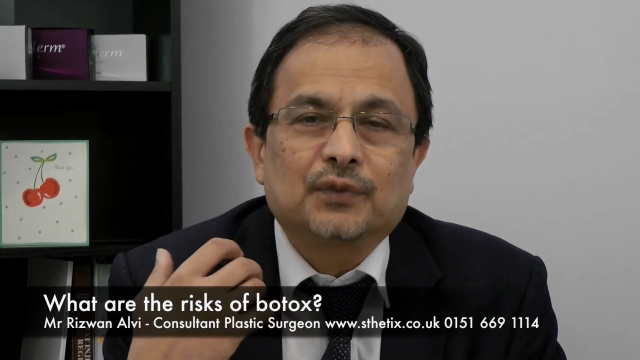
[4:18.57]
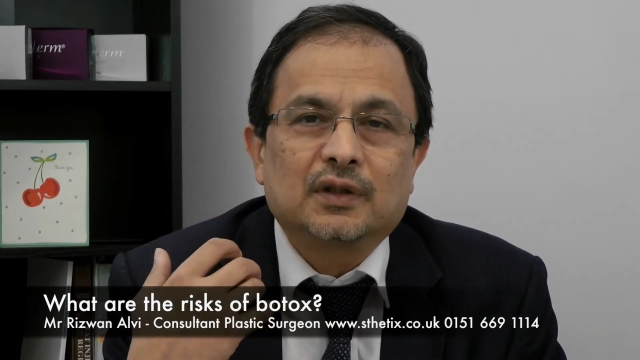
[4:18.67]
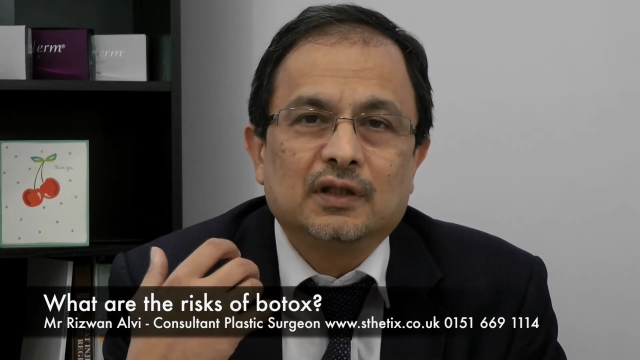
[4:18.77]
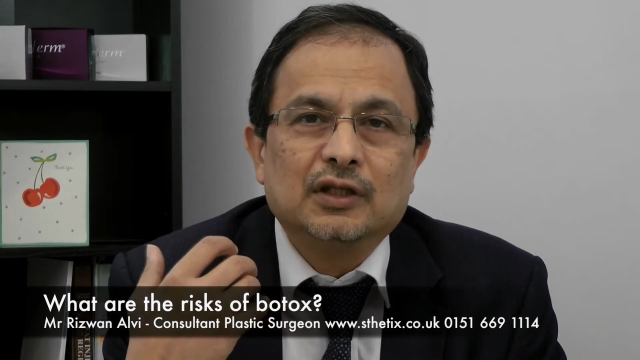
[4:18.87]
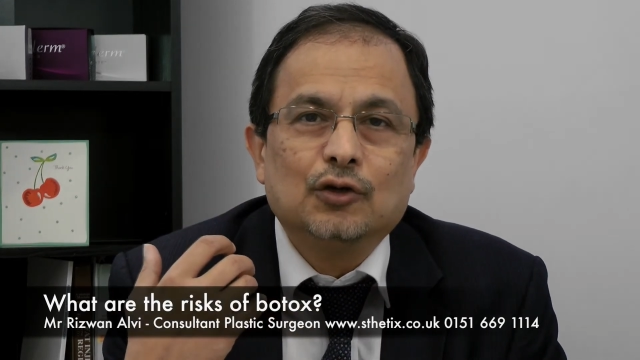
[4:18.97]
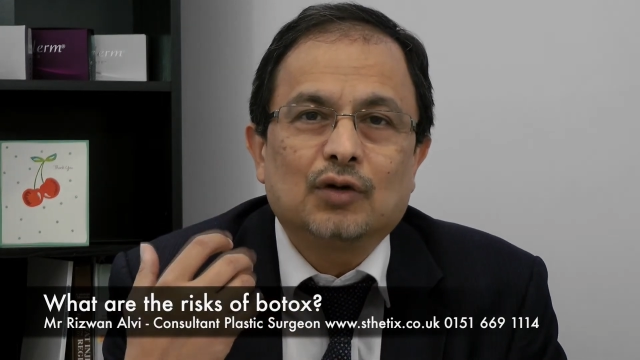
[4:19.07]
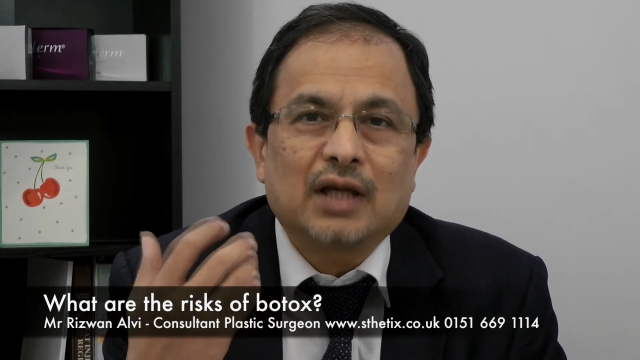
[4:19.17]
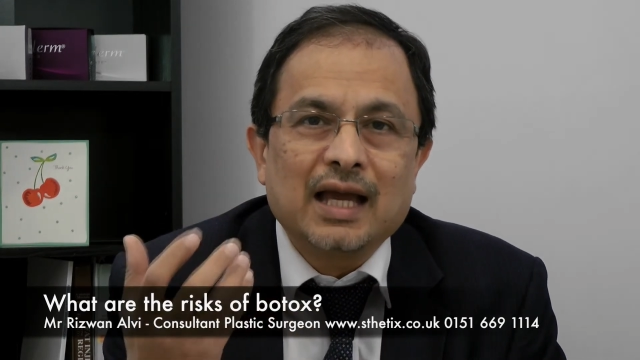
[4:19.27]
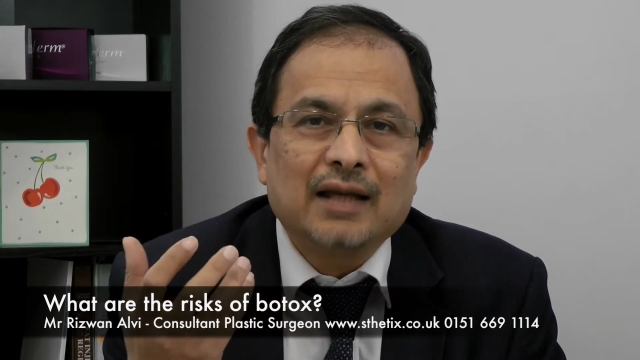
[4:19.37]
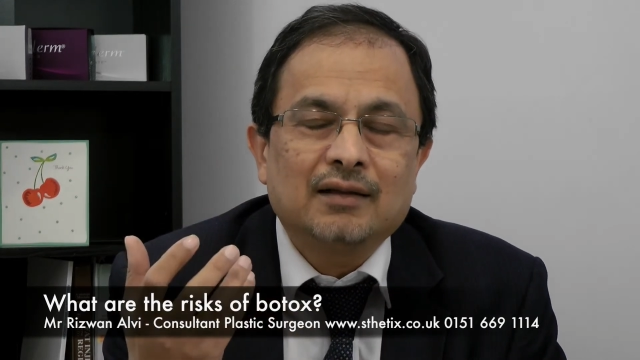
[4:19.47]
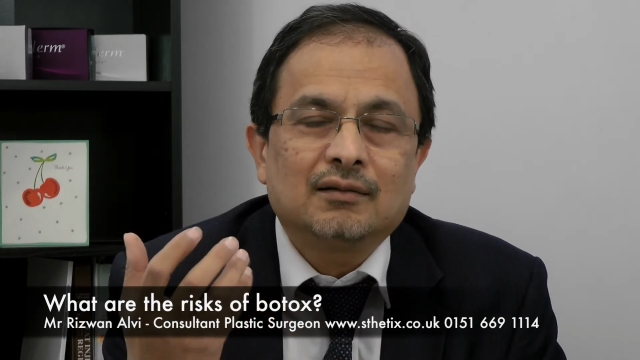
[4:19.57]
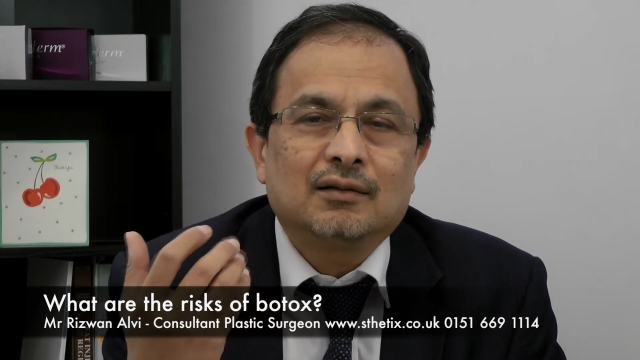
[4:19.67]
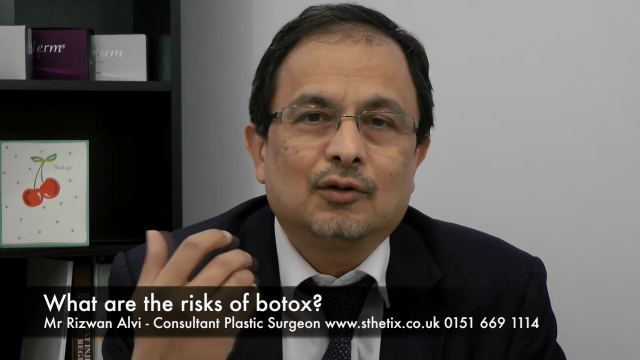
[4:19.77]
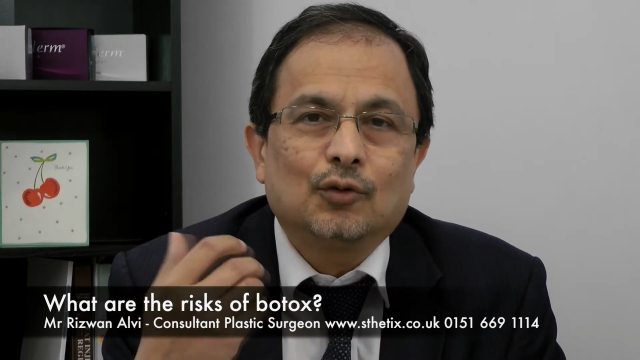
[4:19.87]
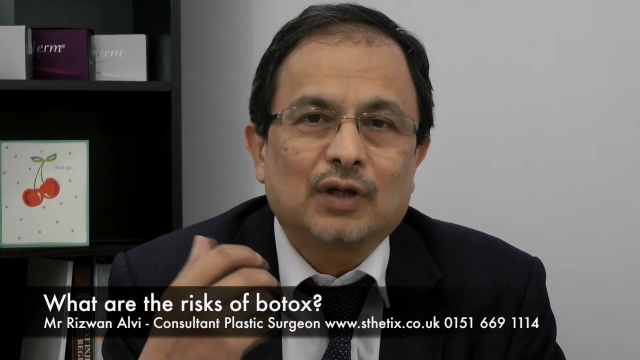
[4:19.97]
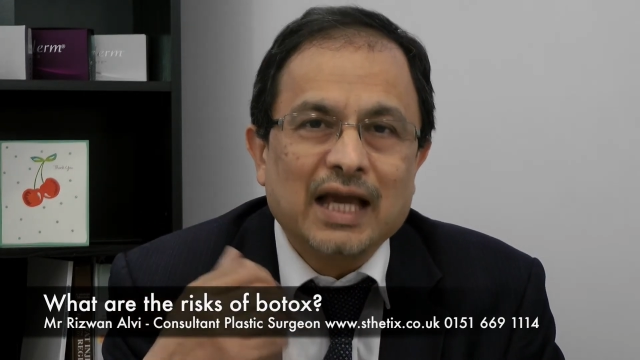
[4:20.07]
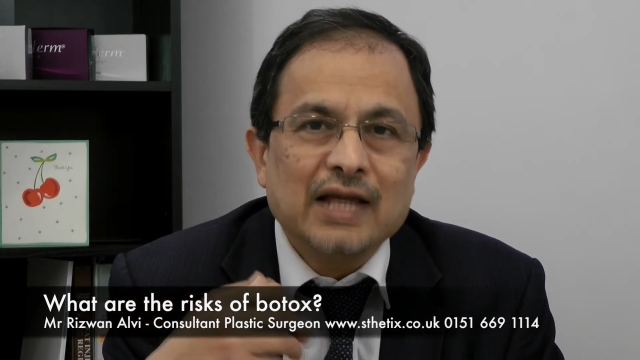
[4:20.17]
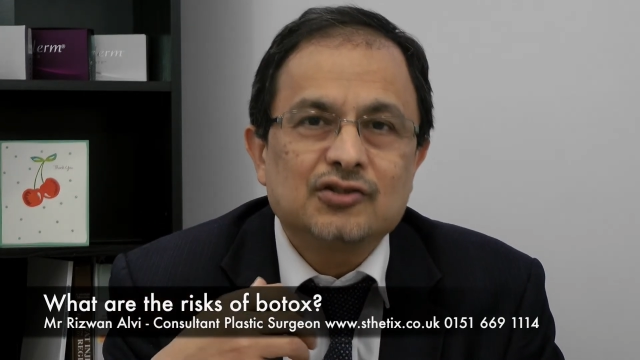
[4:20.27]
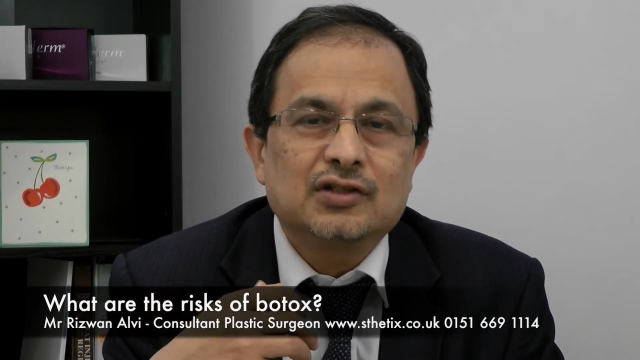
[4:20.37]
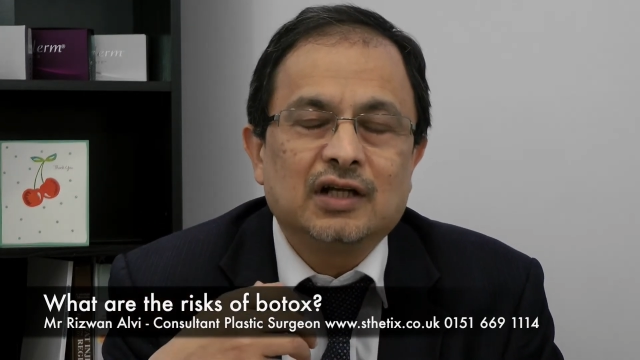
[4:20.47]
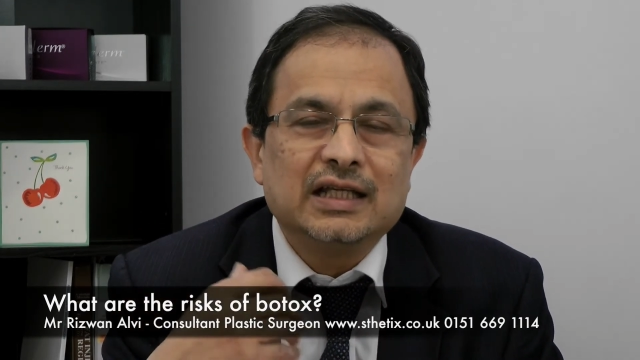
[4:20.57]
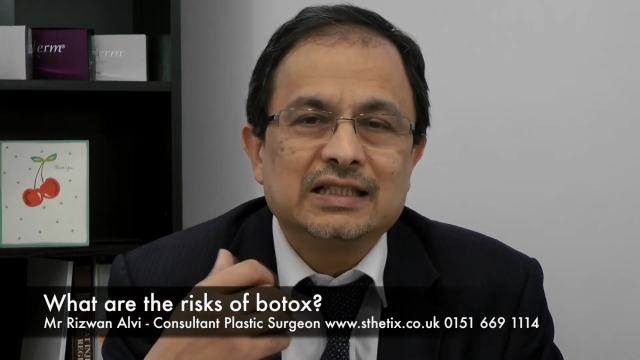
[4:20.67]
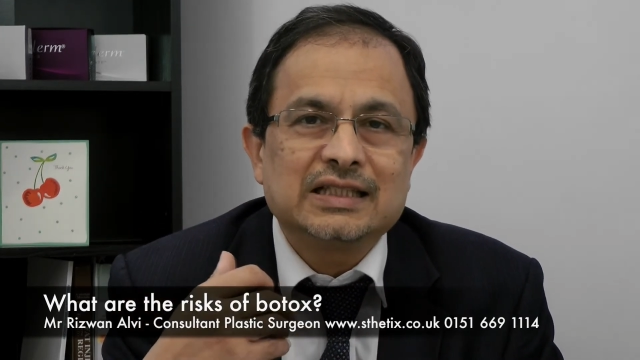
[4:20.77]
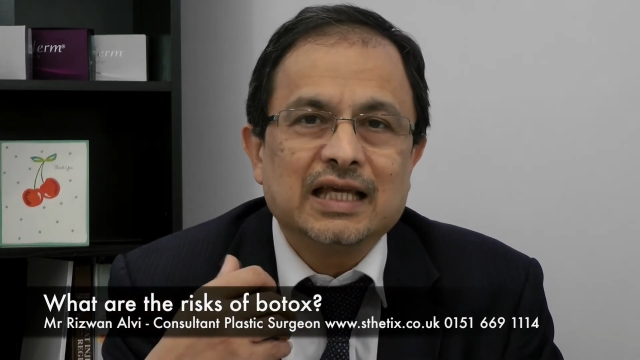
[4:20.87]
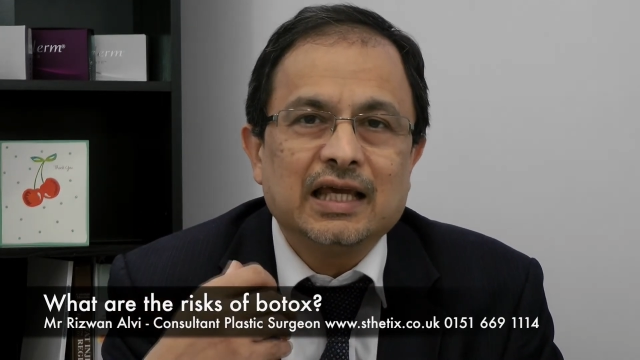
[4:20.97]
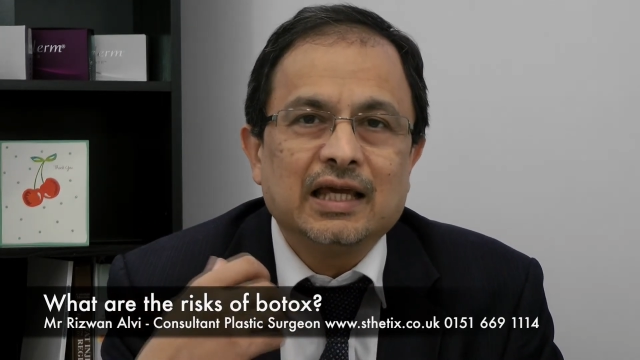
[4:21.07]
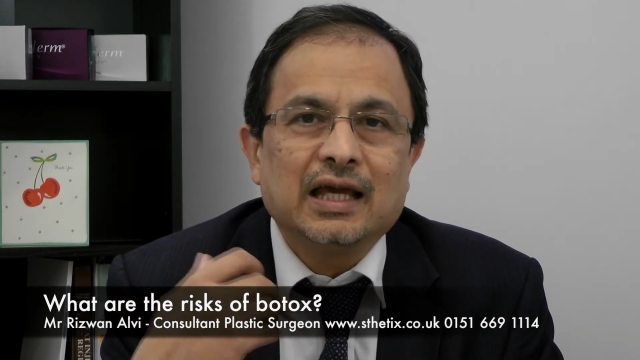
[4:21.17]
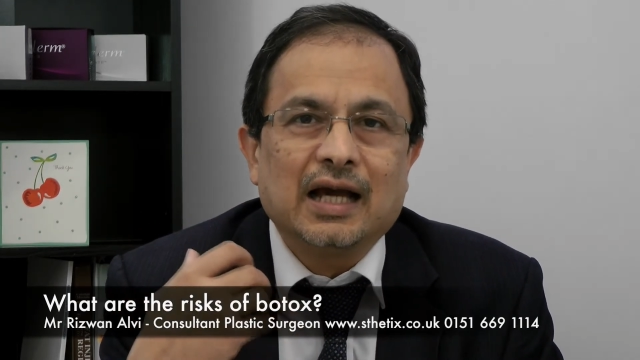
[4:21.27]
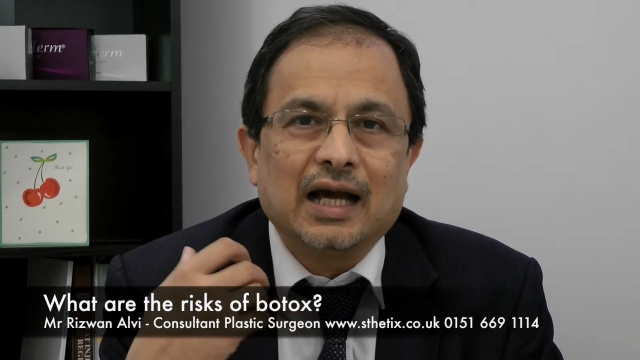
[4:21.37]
you can occasionally see